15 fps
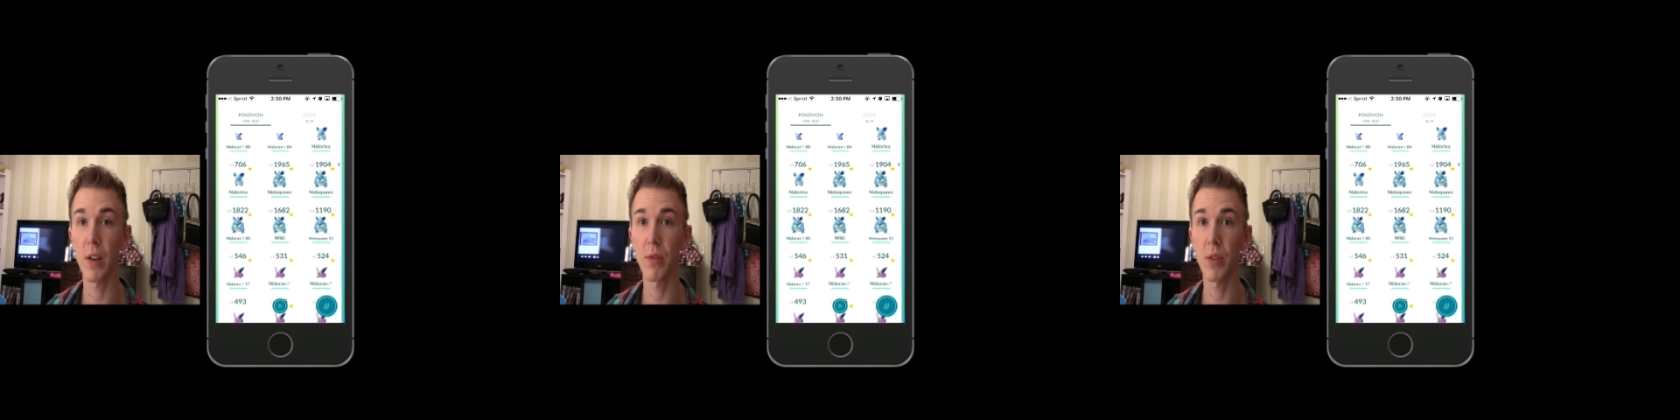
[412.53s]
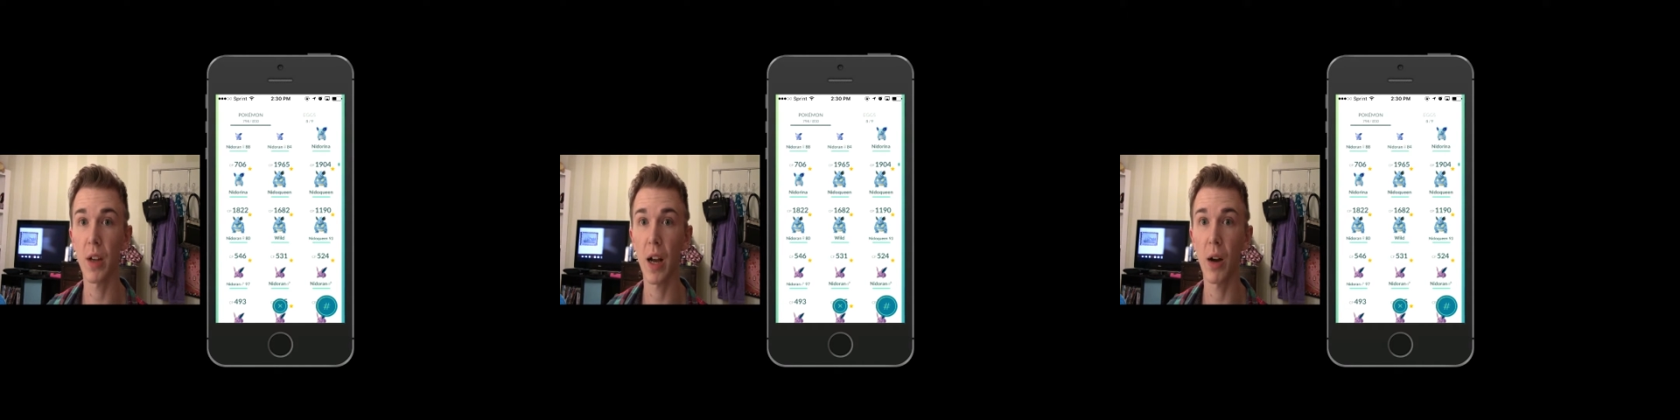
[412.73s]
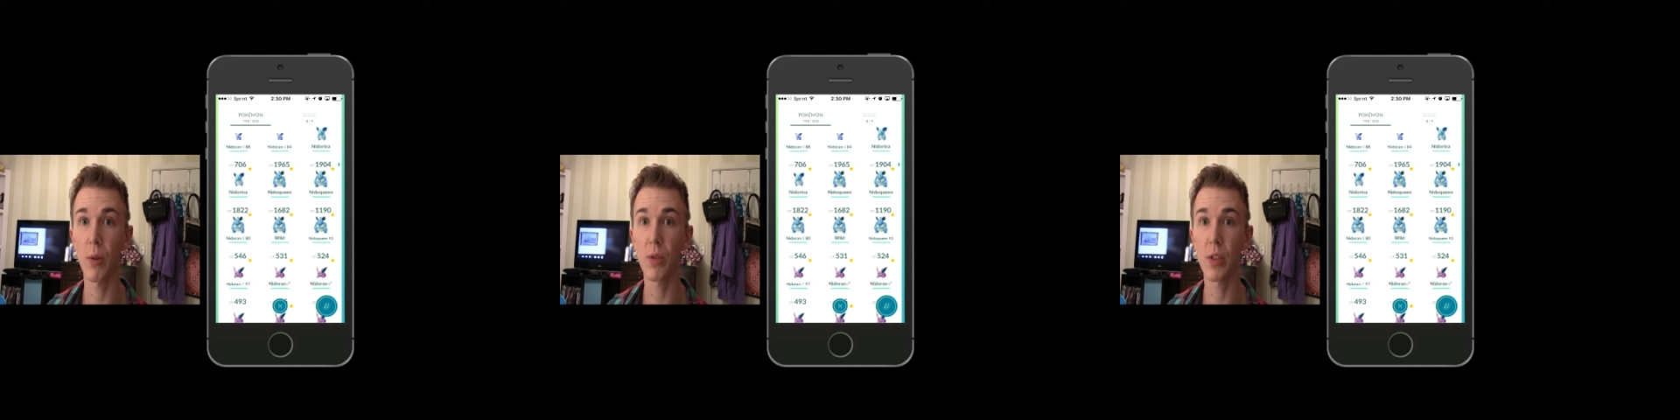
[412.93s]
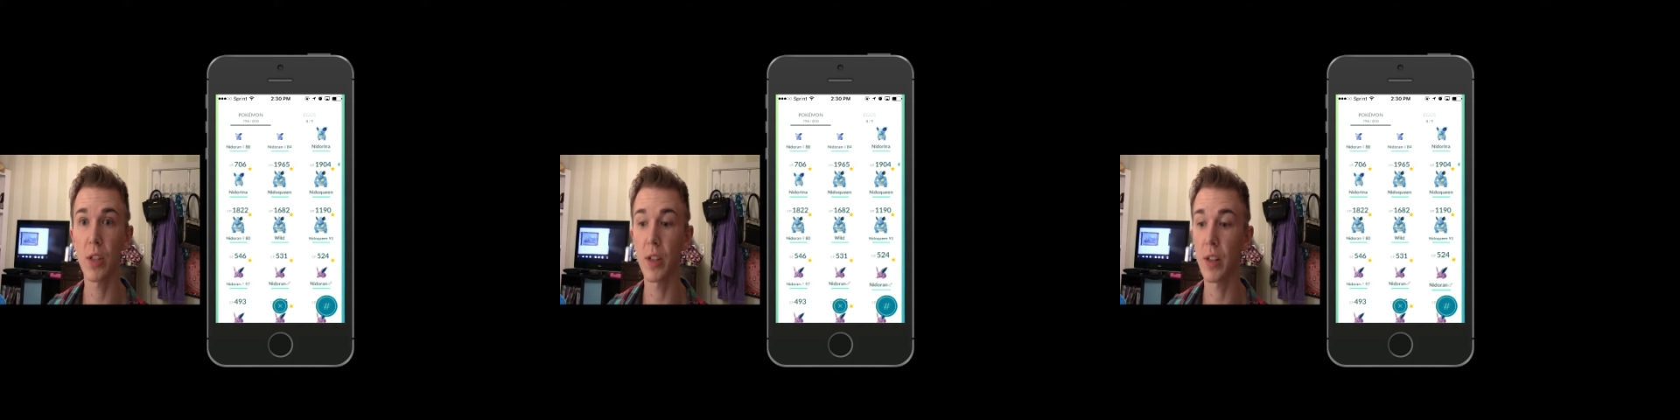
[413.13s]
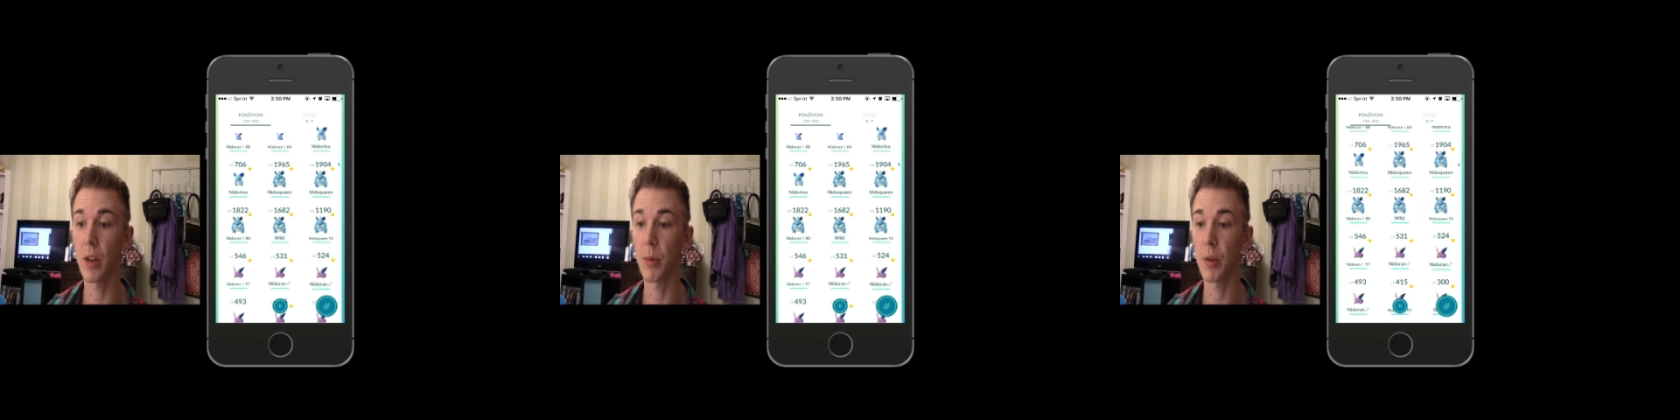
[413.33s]
a house here
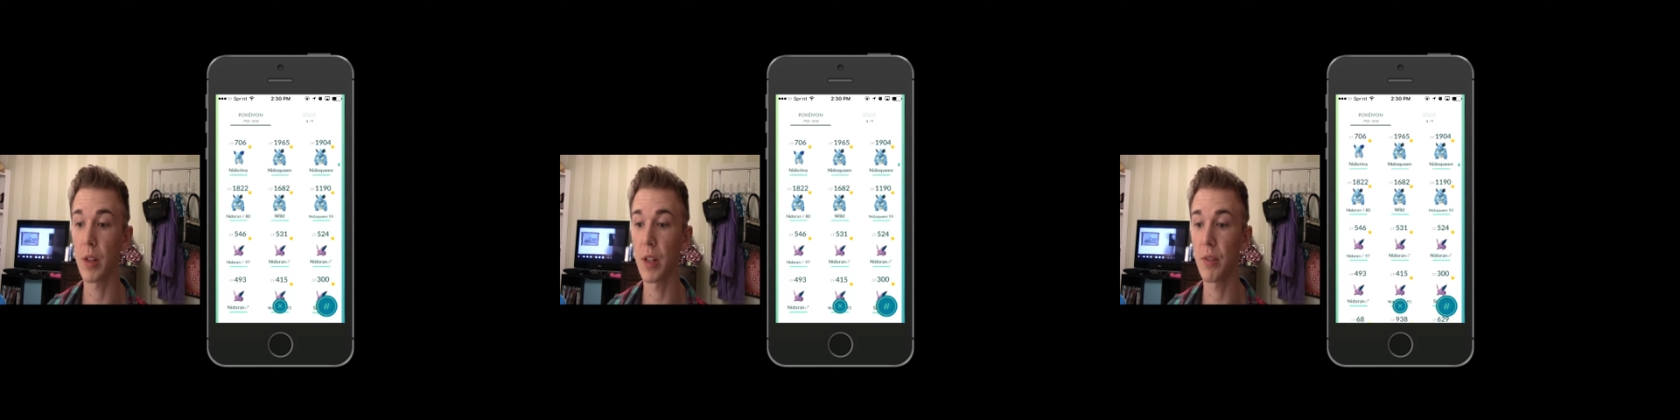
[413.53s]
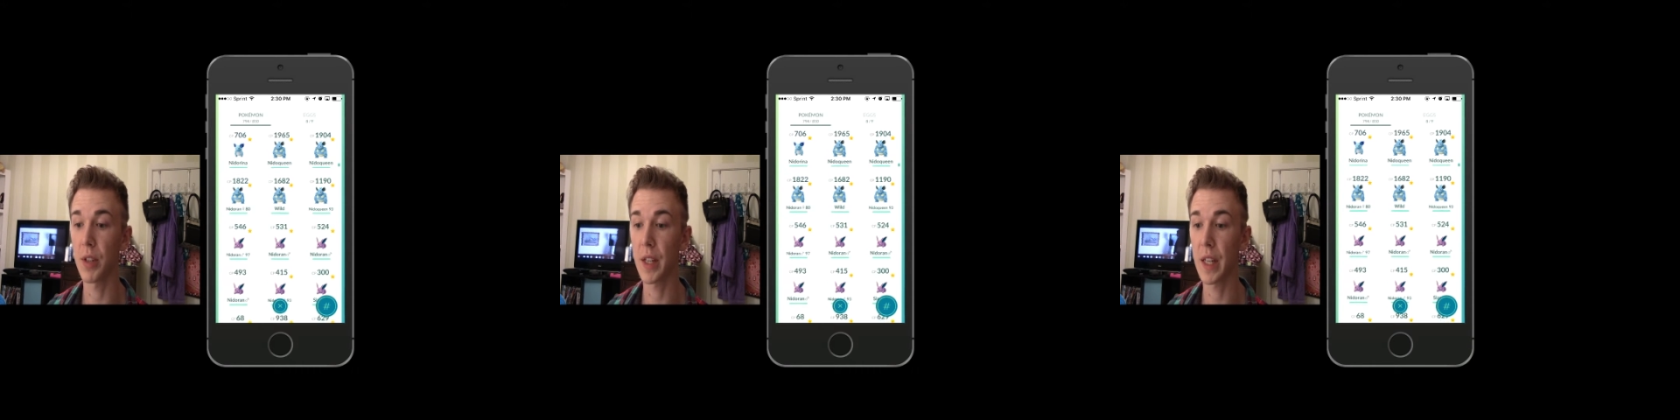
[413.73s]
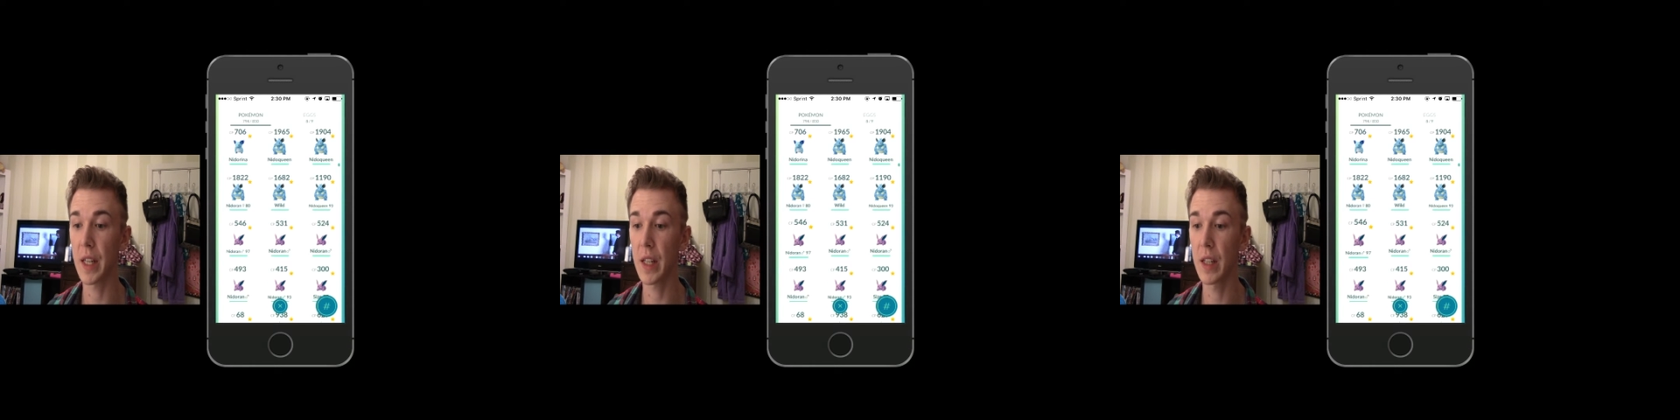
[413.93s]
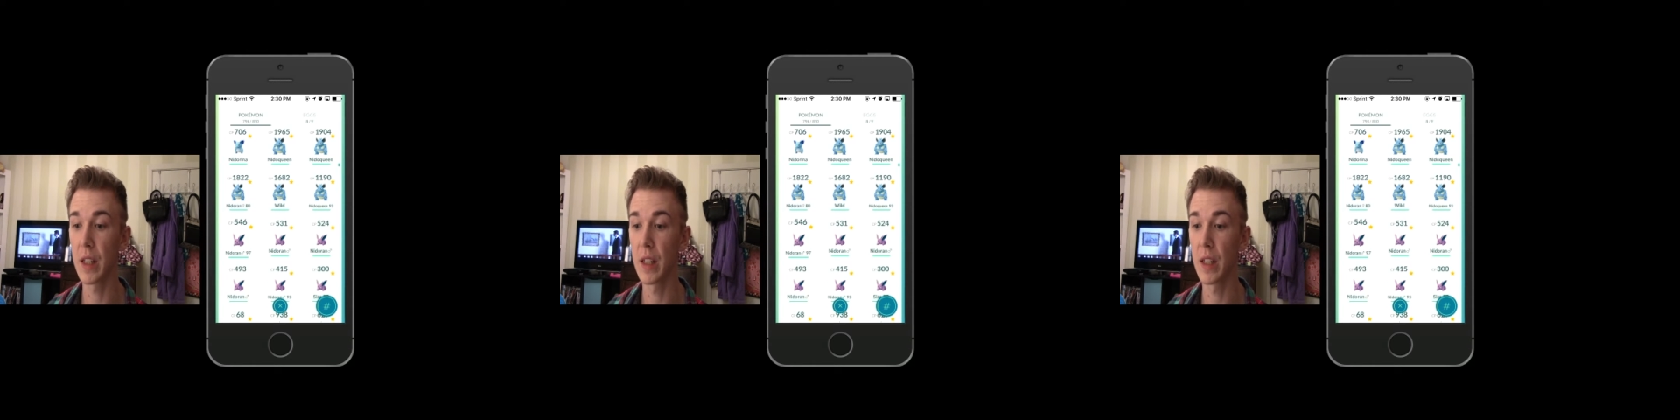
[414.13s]
that we're living at.